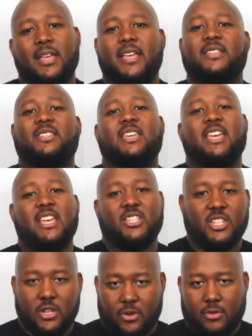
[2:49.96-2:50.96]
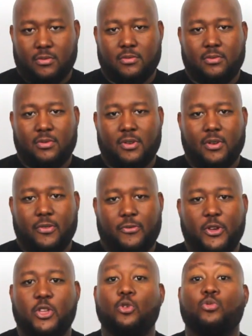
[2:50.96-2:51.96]
it's easier
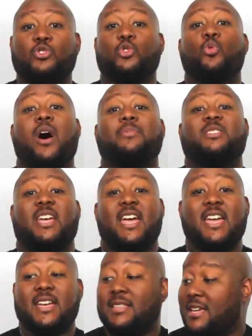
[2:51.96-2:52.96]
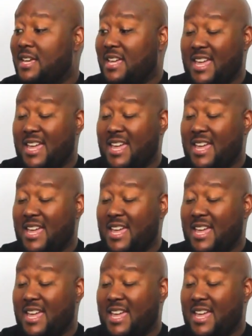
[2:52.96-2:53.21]
for you to obtain